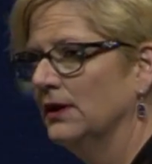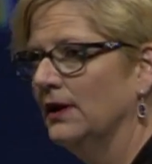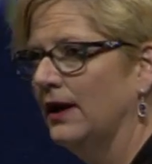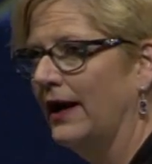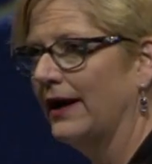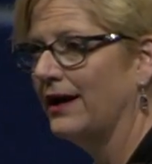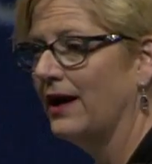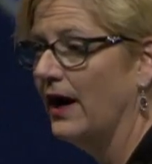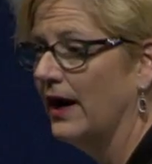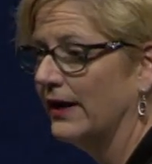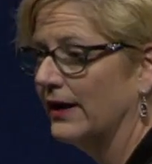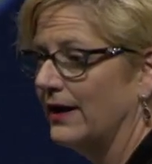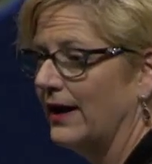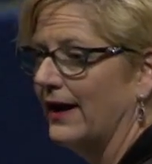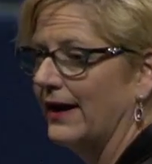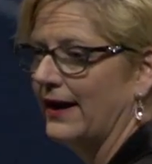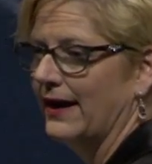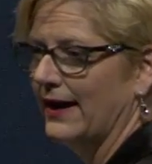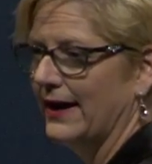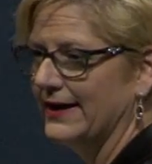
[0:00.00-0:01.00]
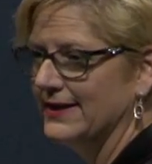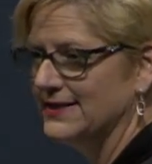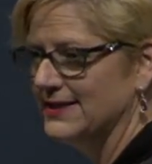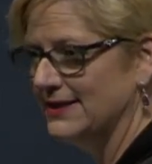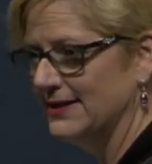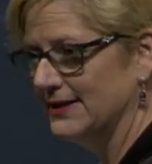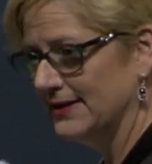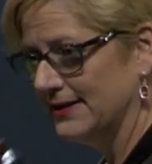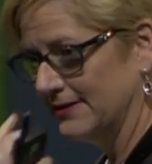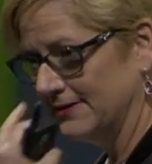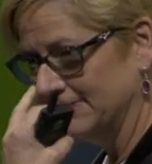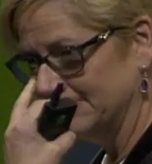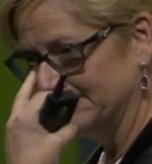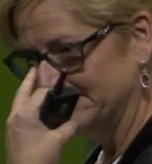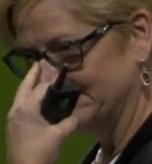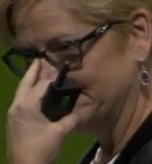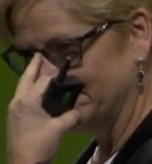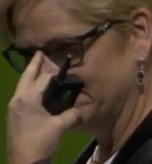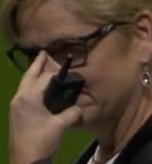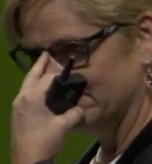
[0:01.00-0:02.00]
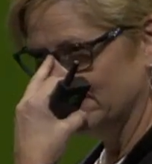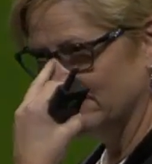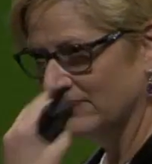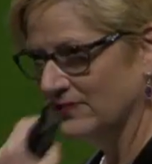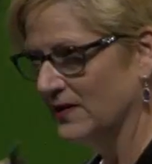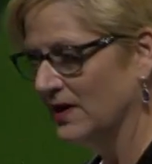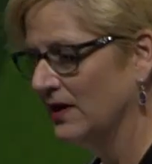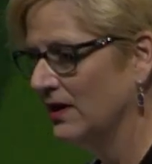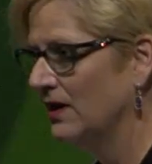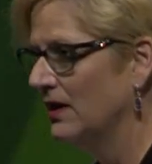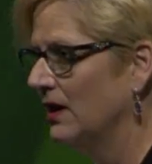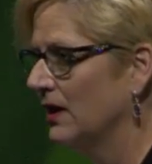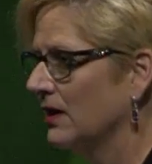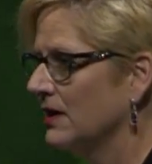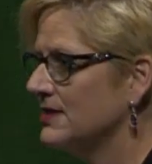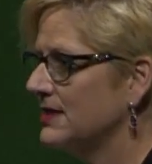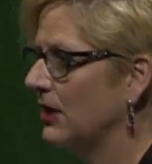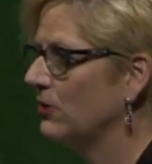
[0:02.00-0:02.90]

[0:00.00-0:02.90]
I kind of got an idea, because I